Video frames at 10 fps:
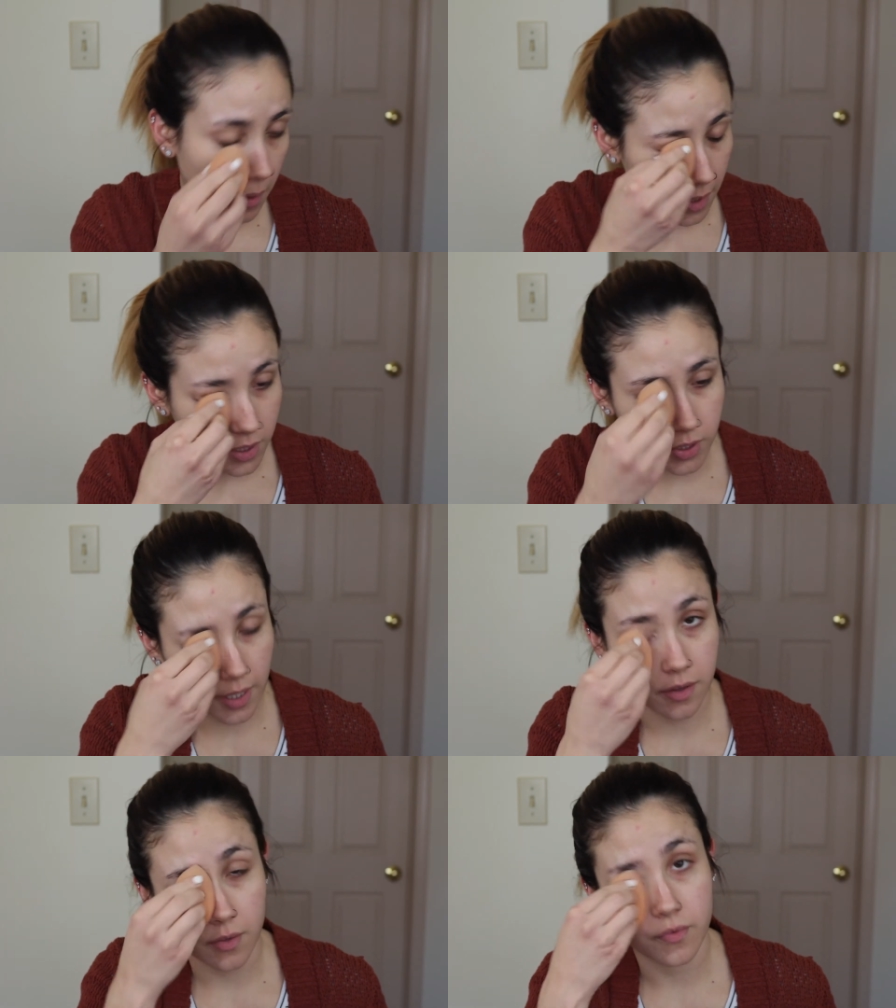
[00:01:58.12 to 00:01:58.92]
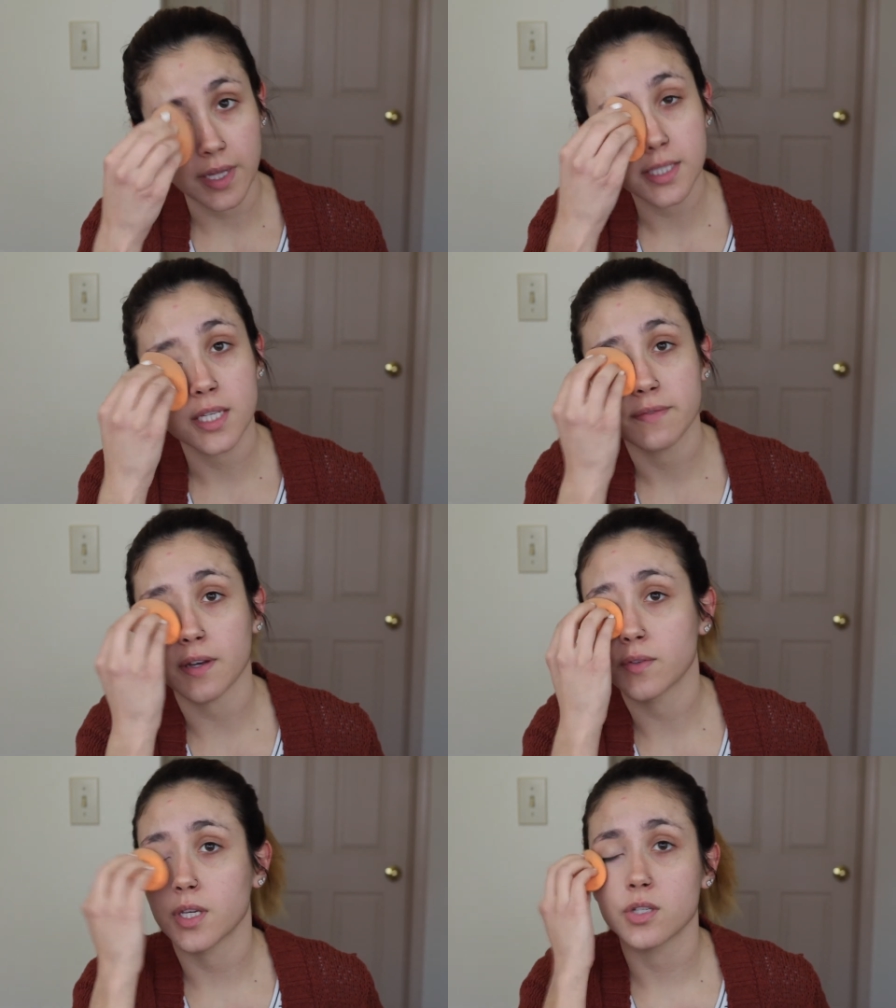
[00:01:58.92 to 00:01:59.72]
I tried the Fenty
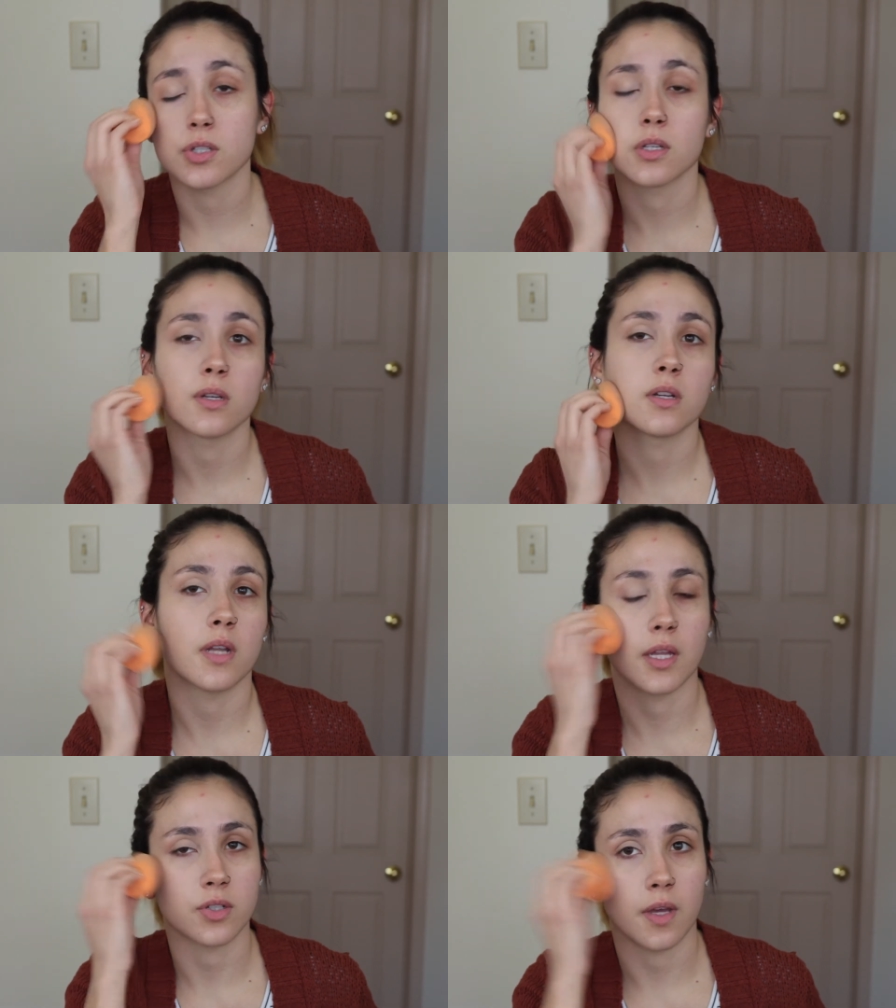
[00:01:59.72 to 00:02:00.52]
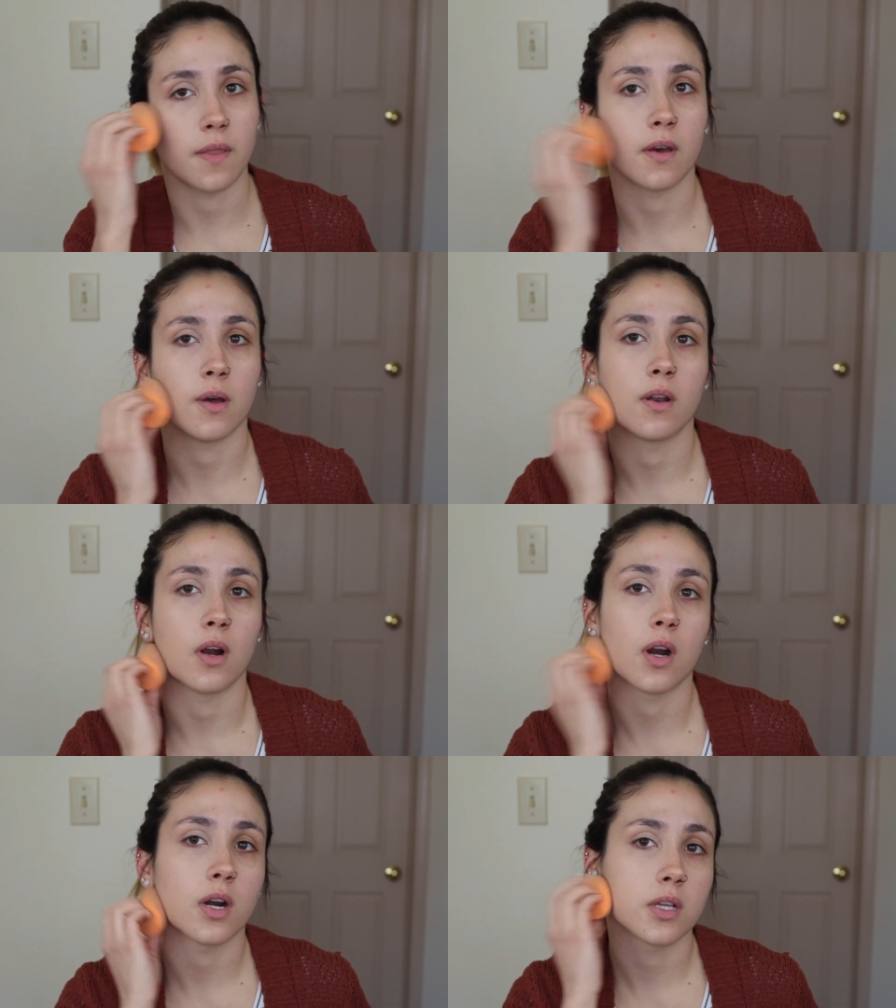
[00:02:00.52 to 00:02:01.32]
foundation, I tried the
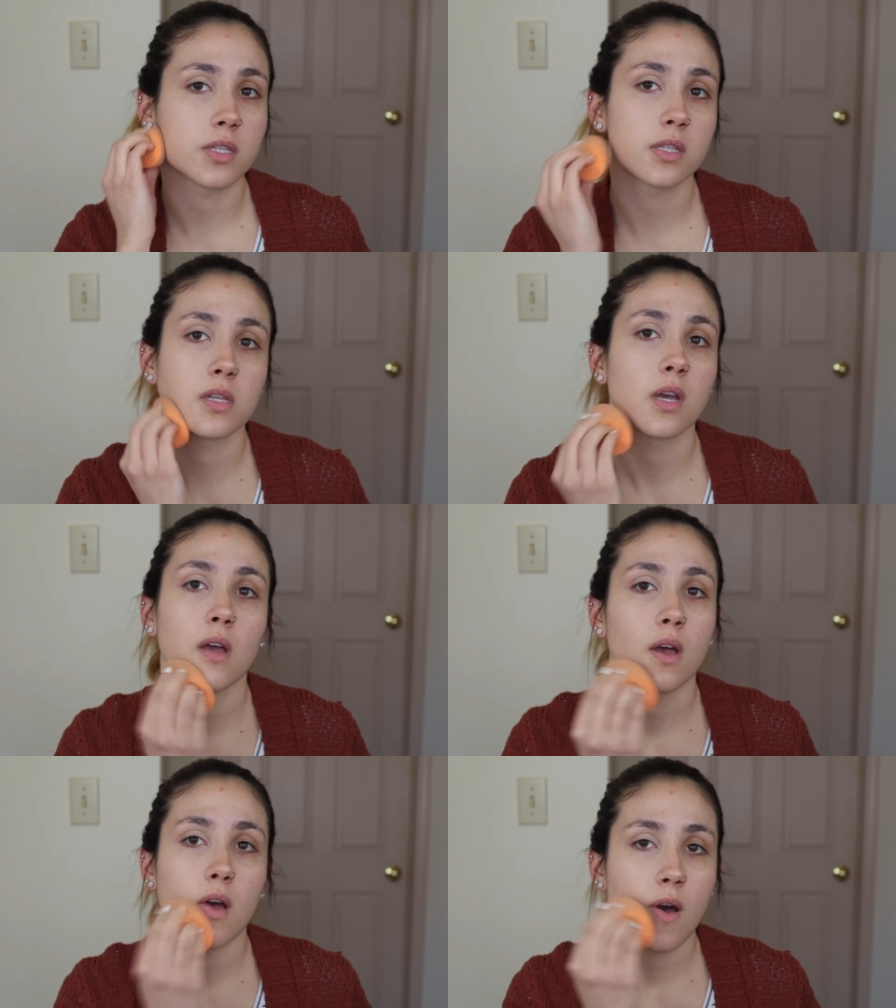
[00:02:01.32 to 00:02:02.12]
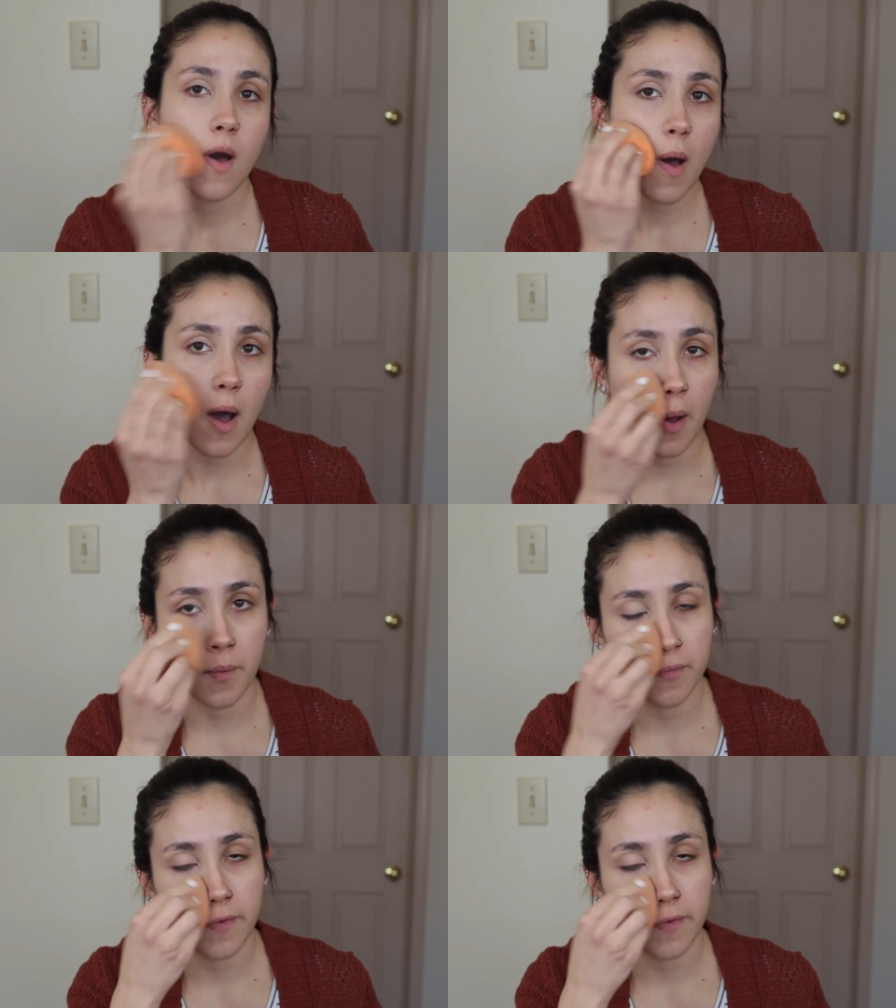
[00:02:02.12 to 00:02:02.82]
NARS um,